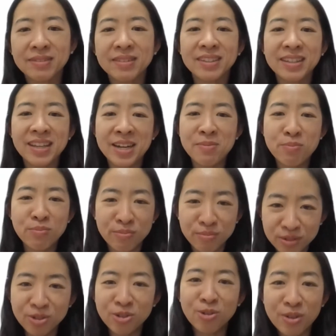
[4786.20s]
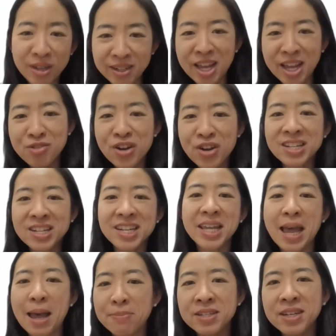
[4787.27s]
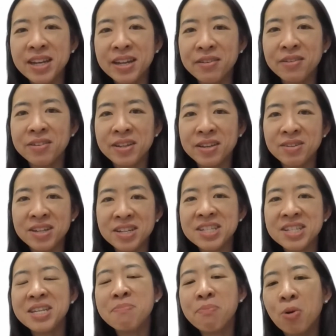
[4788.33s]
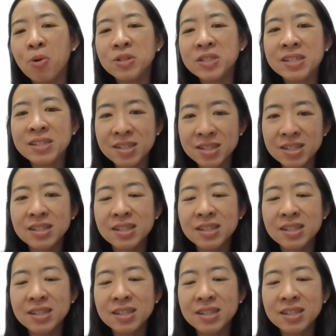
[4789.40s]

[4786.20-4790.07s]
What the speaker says: and and address the gaps that they see important.